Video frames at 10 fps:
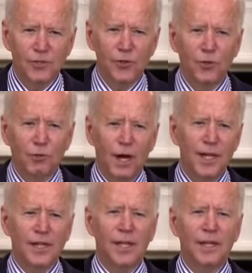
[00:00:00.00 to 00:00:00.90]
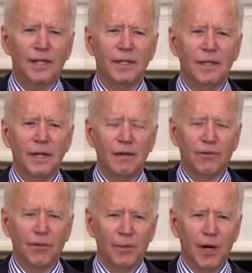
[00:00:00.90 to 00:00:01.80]
do the right thing
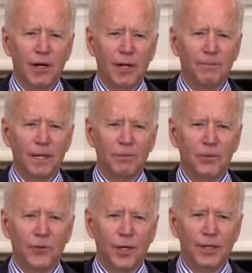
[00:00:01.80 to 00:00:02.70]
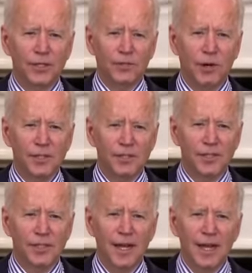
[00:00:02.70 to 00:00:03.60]
for the American people during this
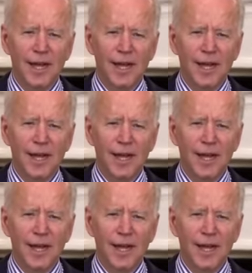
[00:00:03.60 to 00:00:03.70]
crisis,